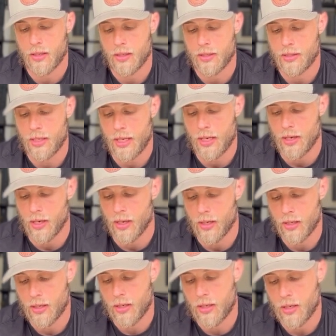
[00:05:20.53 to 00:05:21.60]
to here.
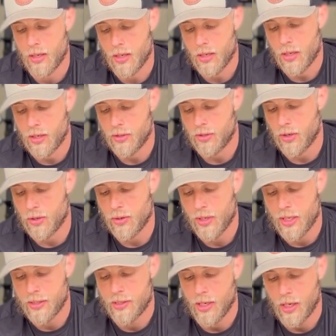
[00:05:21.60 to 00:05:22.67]
So you
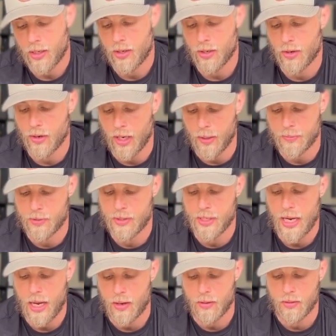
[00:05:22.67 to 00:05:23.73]
can tuck your grips.
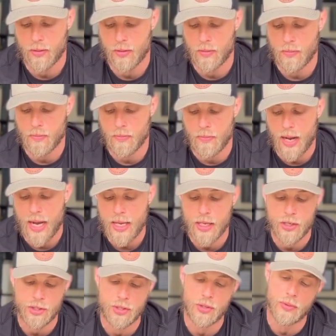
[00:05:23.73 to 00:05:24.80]
Now, my
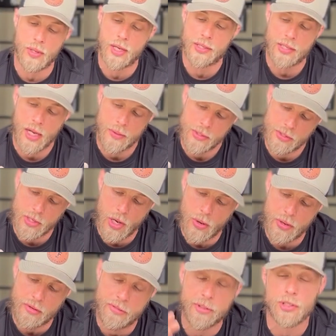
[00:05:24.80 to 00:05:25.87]
issue was I was
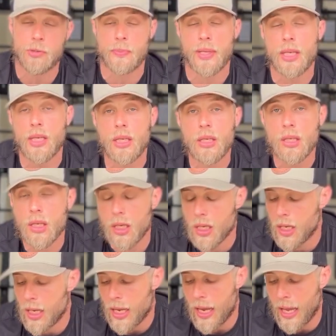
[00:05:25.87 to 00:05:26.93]
going for speed
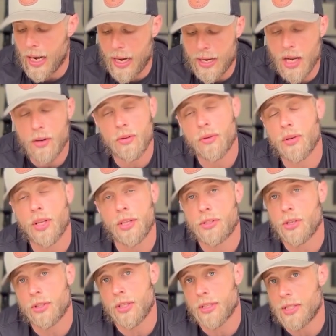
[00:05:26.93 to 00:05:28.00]
and I never really
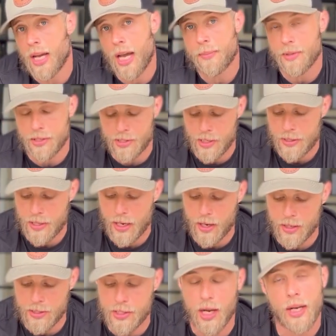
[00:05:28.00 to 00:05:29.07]
took the time to sit there
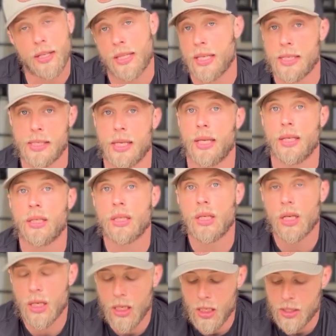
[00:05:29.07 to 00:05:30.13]
and tuck these in.
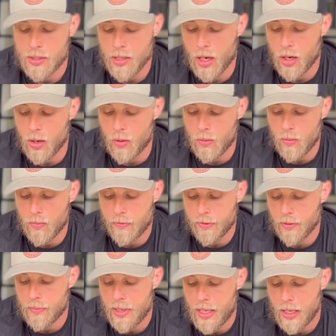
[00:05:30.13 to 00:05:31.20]
So
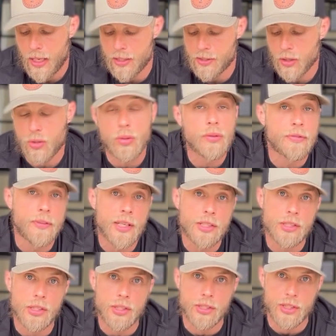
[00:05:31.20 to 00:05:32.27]
for me, it's a cool
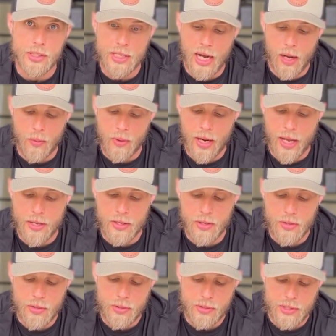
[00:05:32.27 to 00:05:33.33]
feature, just not one I
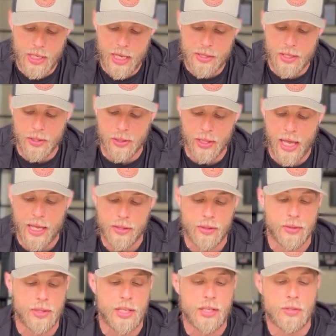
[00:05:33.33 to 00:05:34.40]
used, and the length
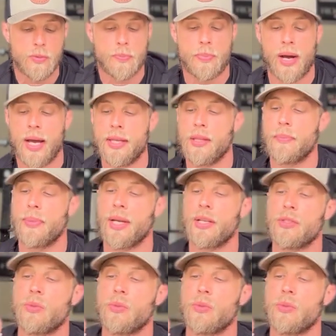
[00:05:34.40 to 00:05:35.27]
on these with buying the biggest